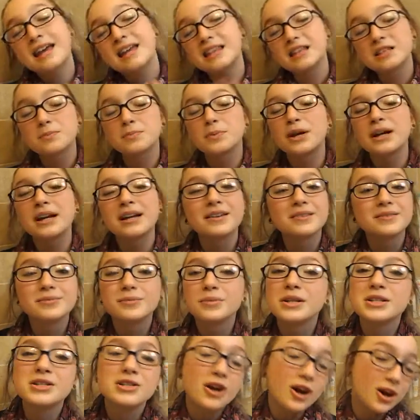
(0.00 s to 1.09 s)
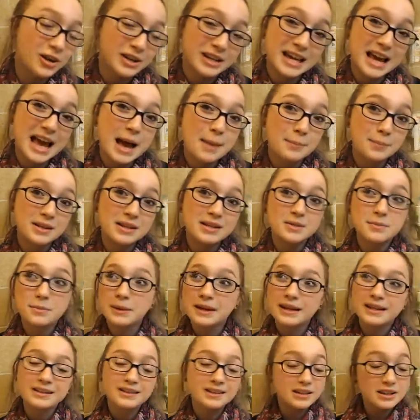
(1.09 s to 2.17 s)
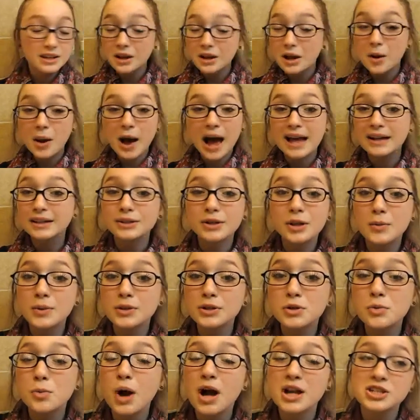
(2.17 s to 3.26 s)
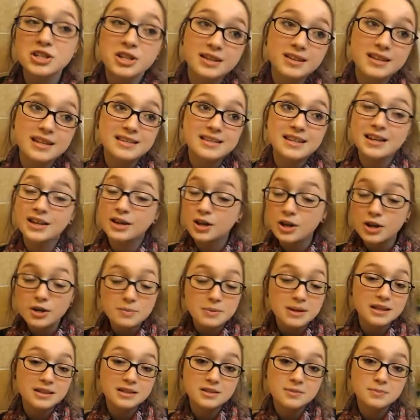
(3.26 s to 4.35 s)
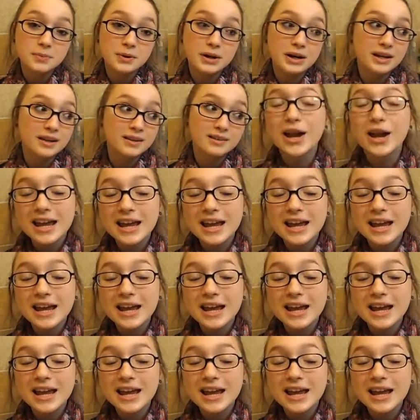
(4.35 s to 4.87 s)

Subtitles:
in the spring, which already happened, but you know, I don't know when you're watching this. It could be in the spring.